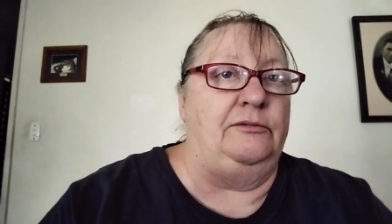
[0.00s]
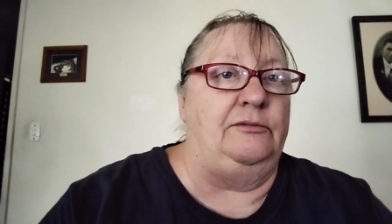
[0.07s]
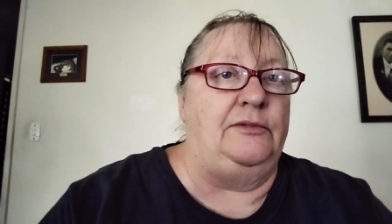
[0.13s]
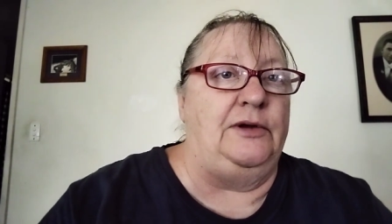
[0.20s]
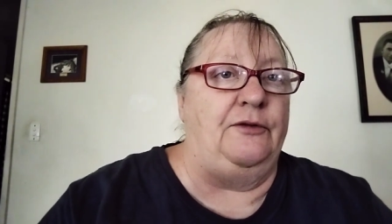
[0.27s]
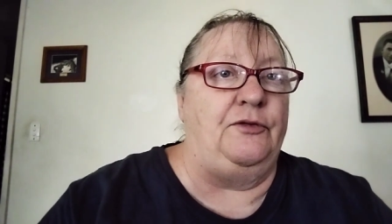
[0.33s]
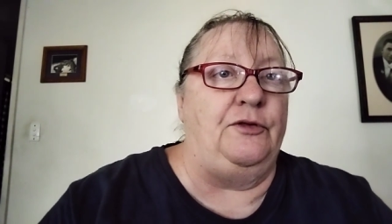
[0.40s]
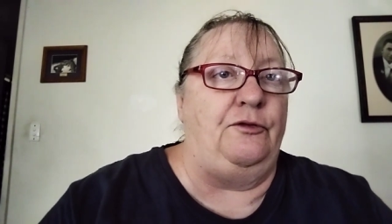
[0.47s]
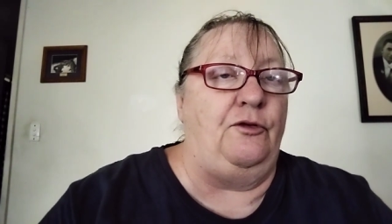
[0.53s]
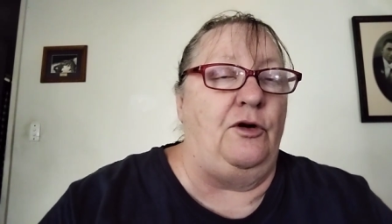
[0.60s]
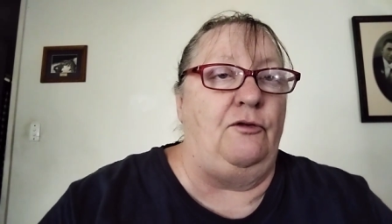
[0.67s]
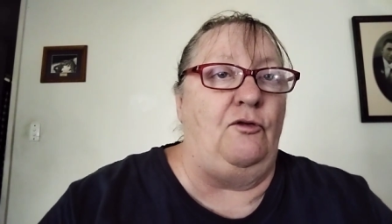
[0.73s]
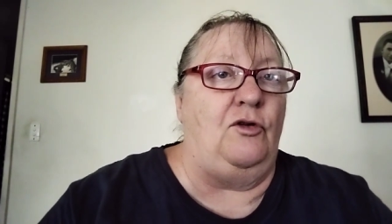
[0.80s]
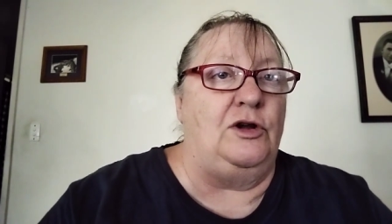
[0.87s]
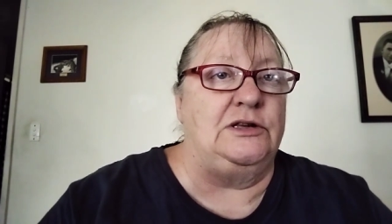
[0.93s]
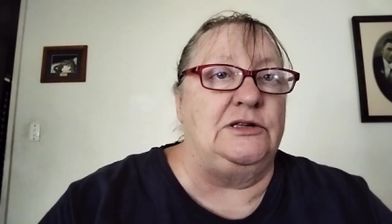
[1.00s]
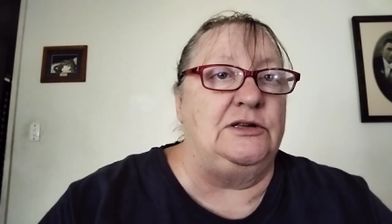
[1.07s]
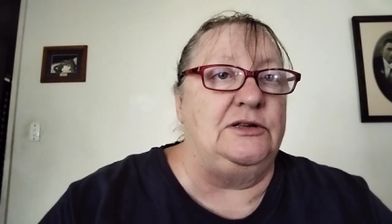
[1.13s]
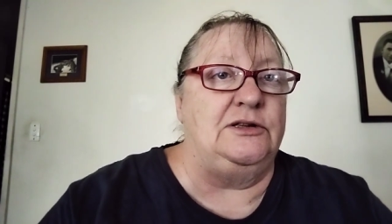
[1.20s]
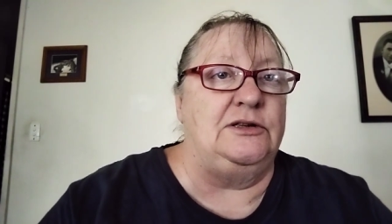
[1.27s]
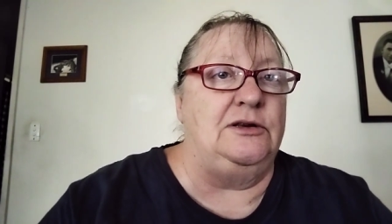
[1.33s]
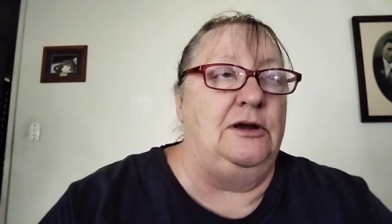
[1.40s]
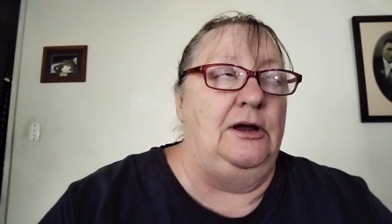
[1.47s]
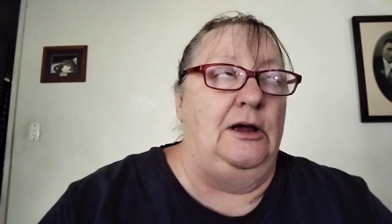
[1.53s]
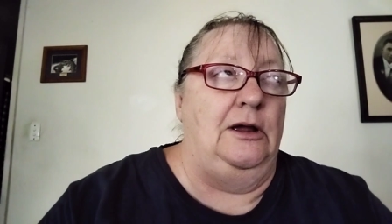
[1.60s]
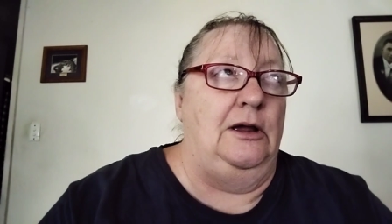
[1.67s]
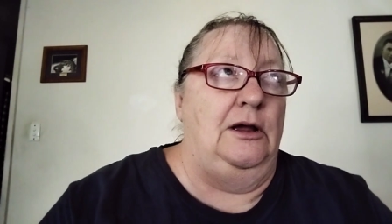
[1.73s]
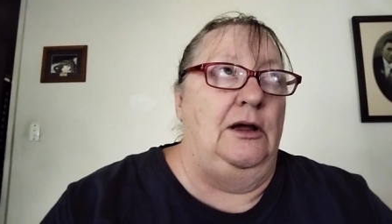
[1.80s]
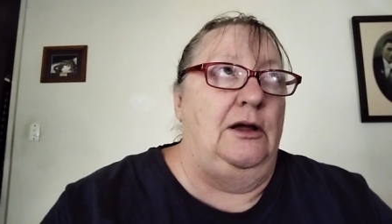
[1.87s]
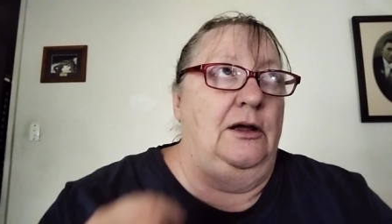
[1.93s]
If the fried rice is
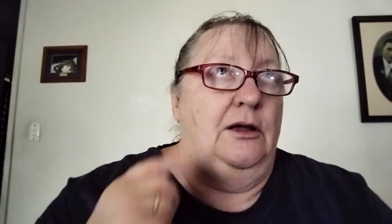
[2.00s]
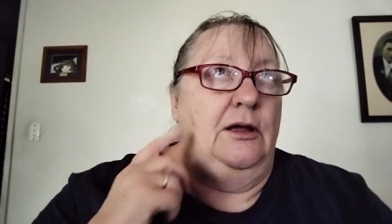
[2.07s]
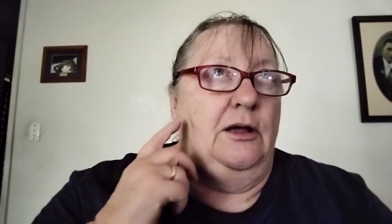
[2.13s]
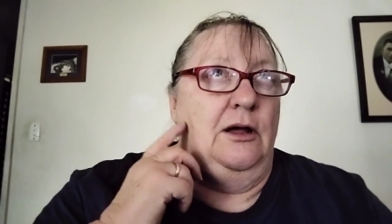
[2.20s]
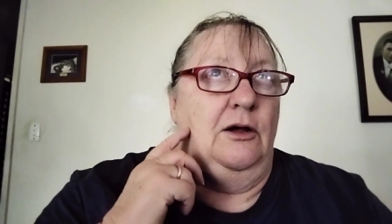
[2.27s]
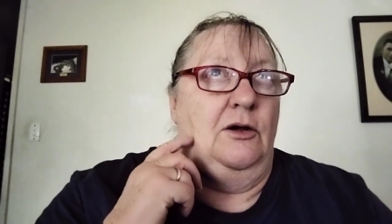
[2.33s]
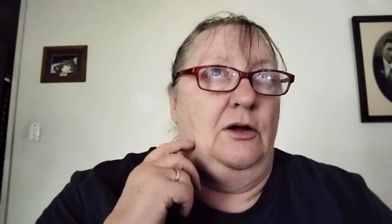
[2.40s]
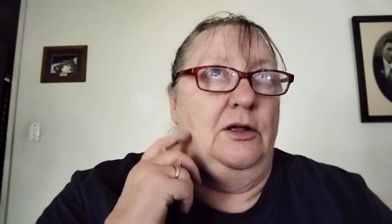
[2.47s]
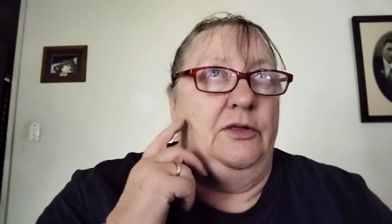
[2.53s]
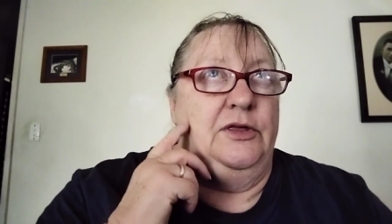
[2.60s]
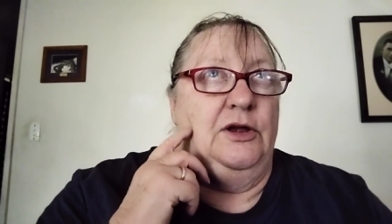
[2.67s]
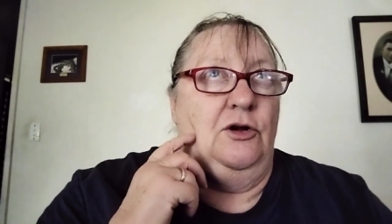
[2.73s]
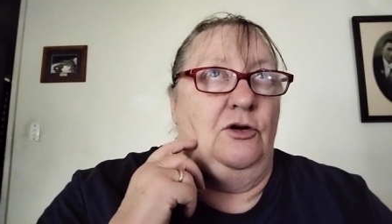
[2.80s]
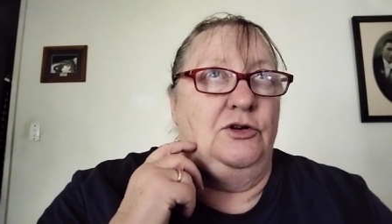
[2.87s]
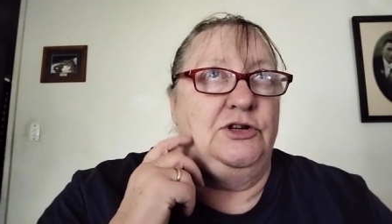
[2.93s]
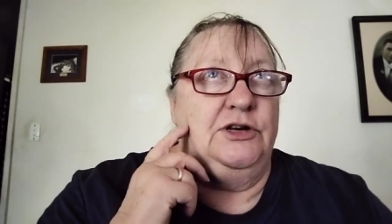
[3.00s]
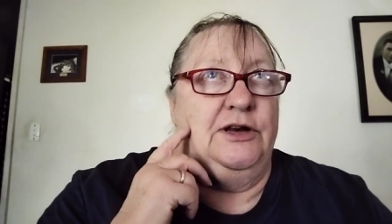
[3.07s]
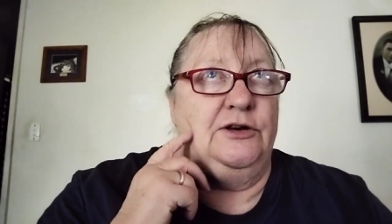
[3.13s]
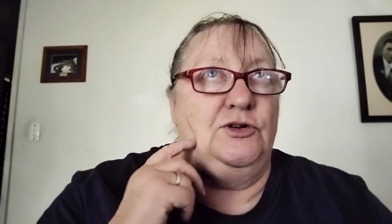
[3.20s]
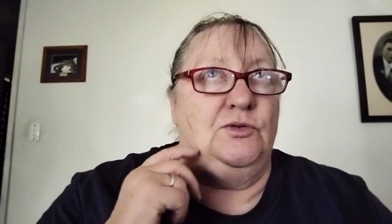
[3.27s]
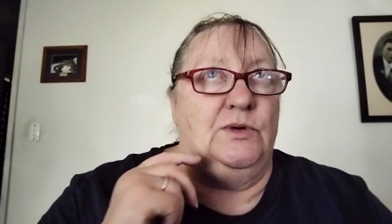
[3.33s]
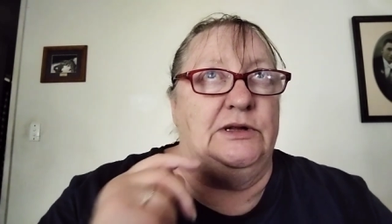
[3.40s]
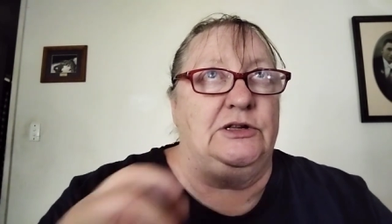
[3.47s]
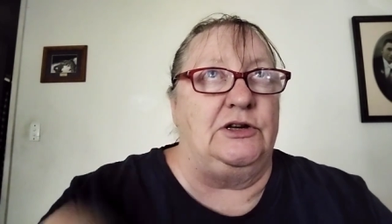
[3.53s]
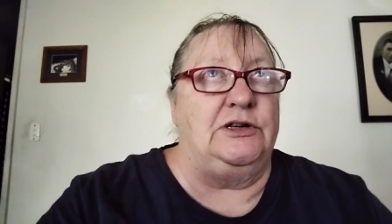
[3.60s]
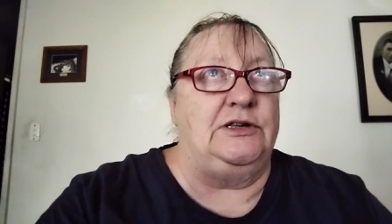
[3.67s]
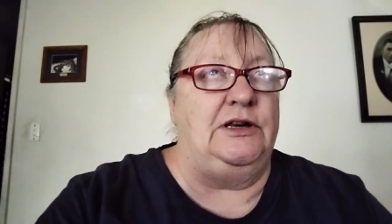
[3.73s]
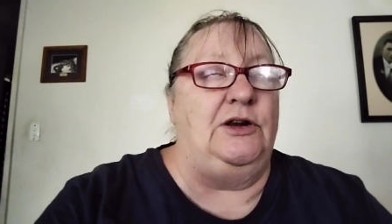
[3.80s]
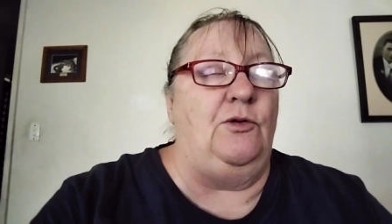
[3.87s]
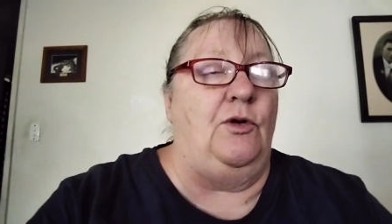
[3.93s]
the continental ones I
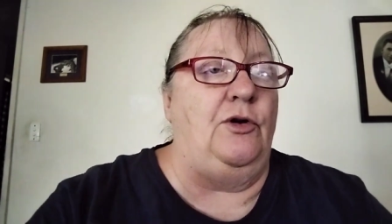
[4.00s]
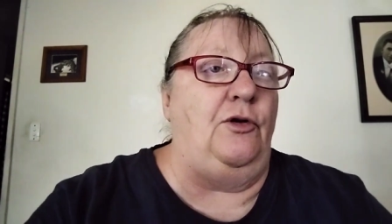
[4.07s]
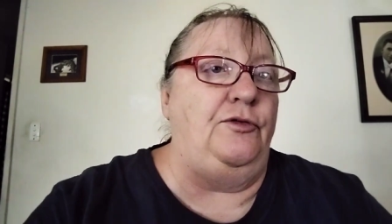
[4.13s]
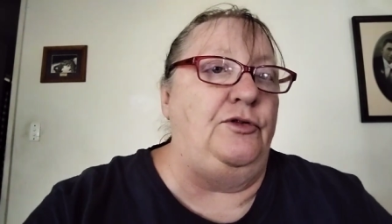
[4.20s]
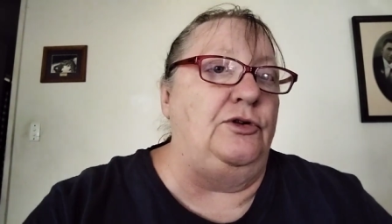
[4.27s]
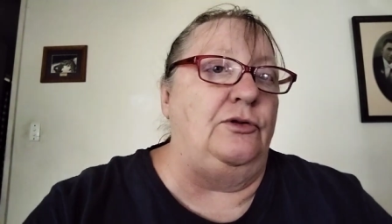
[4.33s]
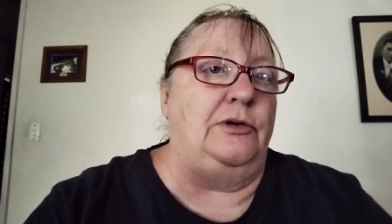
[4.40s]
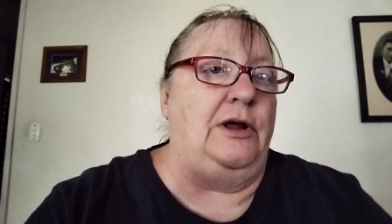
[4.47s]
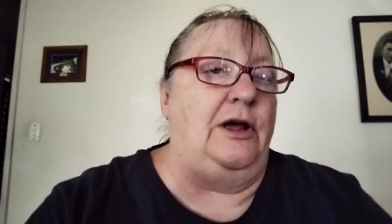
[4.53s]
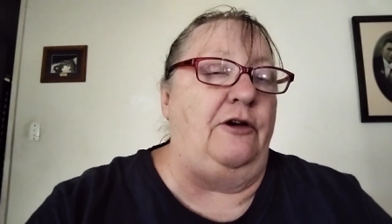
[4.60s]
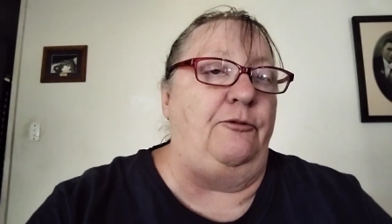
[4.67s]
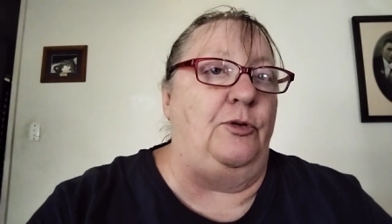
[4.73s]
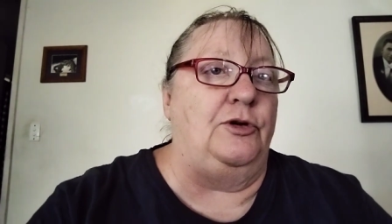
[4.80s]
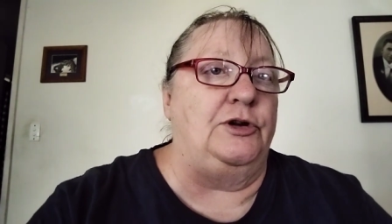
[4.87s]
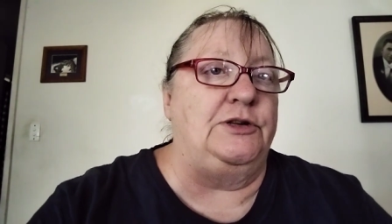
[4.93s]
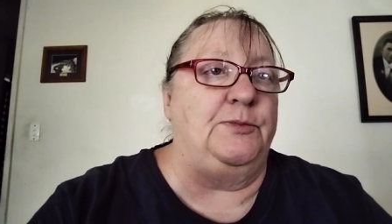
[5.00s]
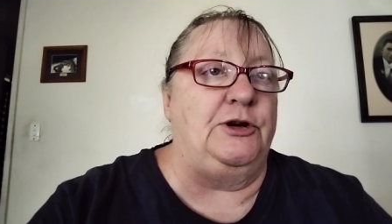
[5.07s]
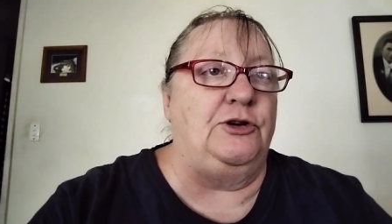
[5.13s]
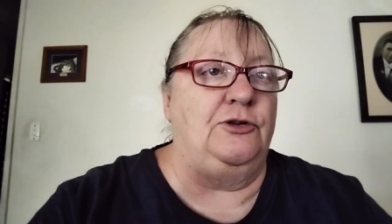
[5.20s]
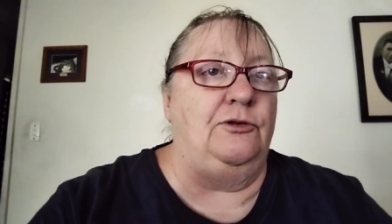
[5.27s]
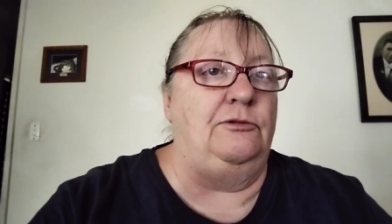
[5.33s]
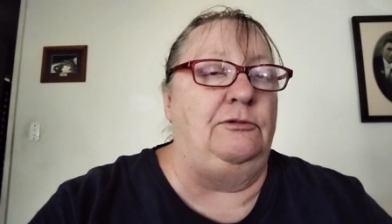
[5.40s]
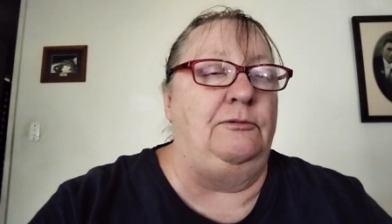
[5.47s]
see quite often on half price special,